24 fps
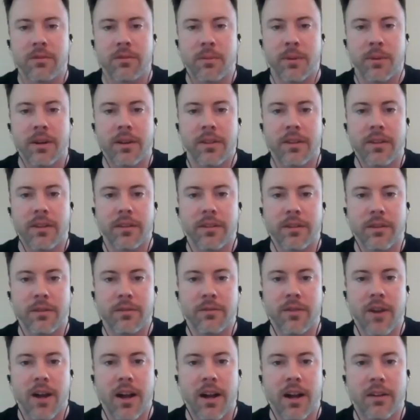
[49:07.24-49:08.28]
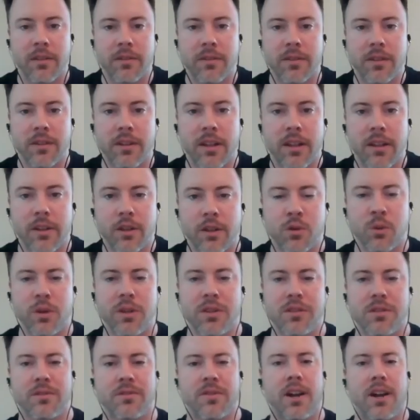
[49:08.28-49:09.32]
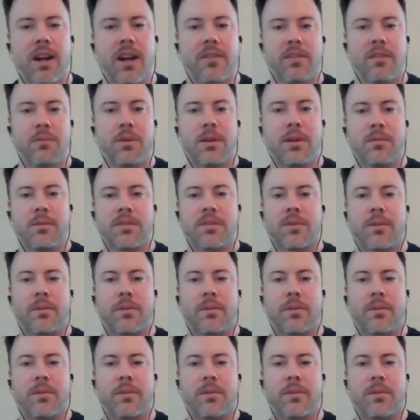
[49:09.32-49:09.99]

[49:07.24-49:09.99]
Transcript: from anything. They're 5, and the twins are 5 and the baby's